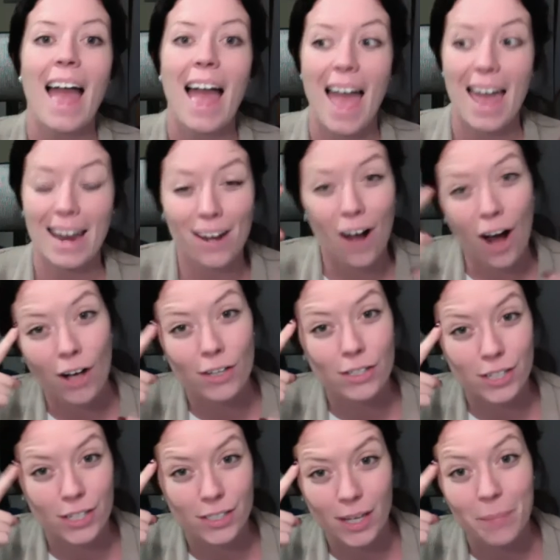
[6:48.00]
And it all
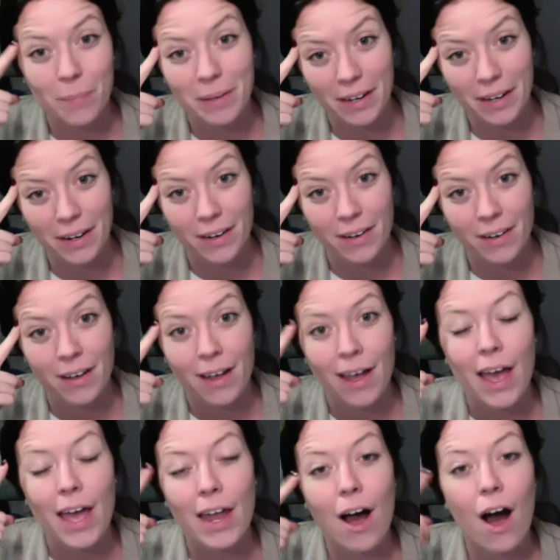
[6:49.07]
starts up here.
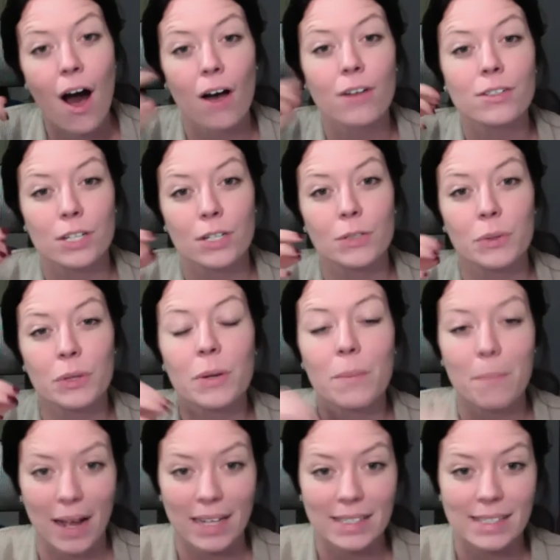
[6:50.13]
It all starts with your
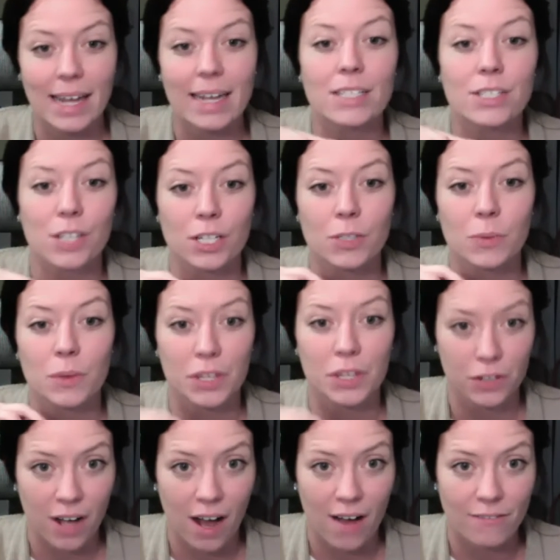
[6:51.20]
mindset and it starts with your
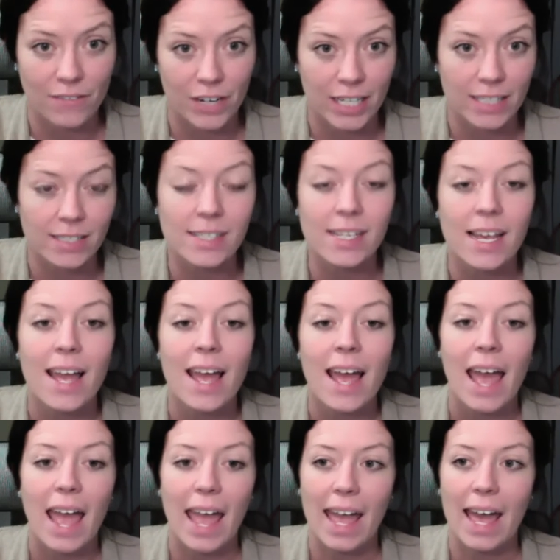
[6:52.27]
confidence.
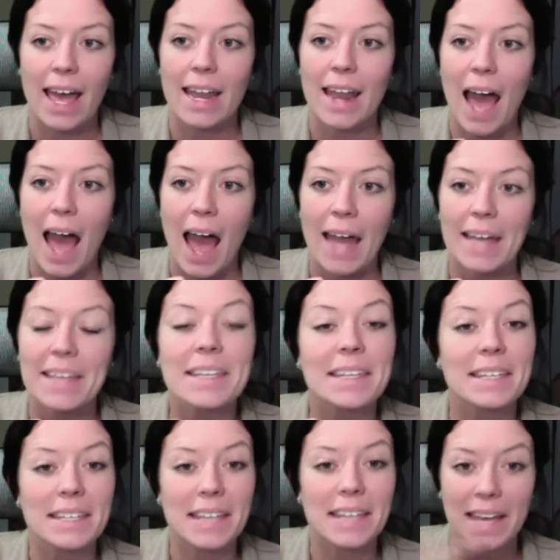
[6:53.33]
And I
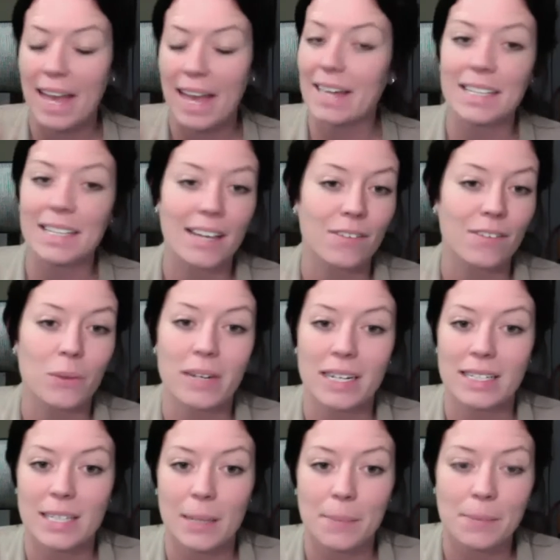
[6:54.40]
can't give you any
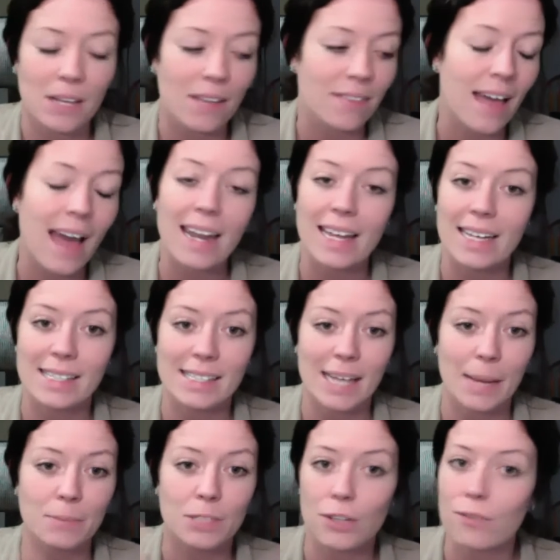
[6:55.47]
tips on that,
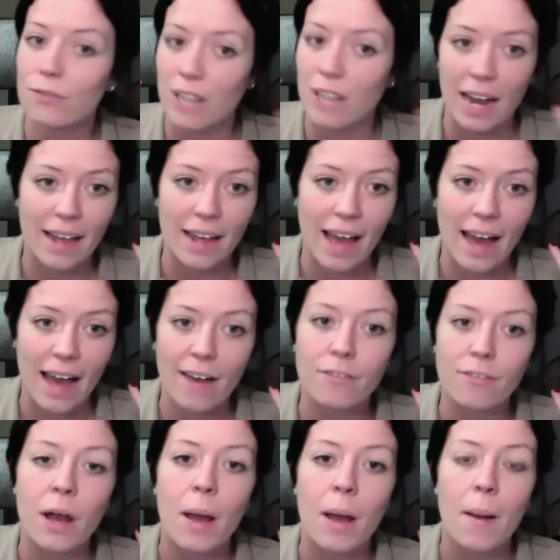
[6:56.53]
except you've got to have
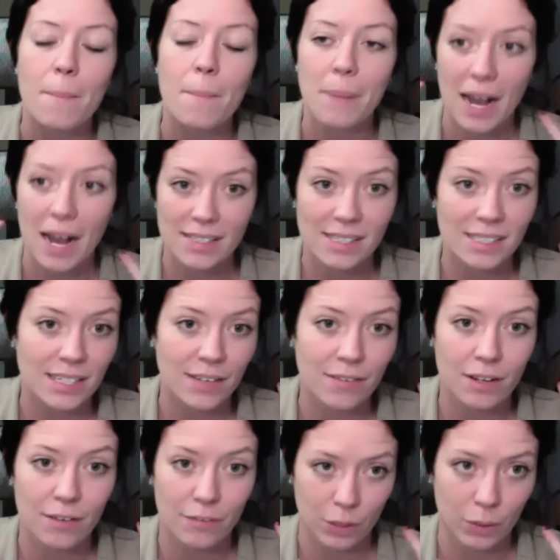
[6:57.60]

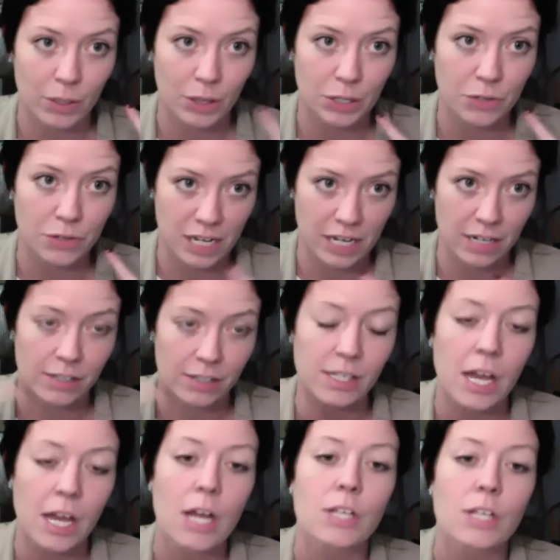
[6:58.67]
positivity flowing through your ears.
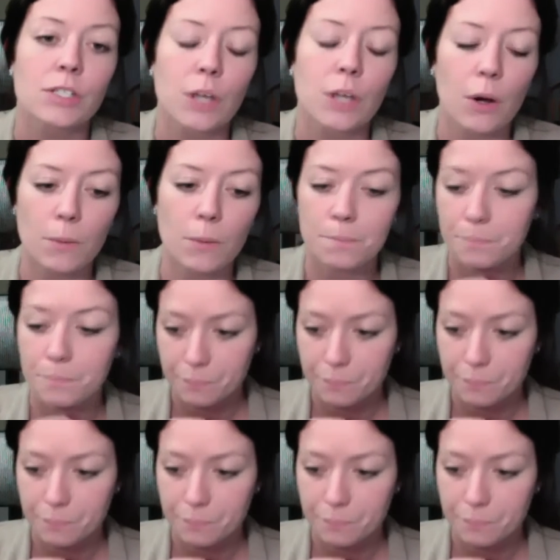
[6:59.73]
So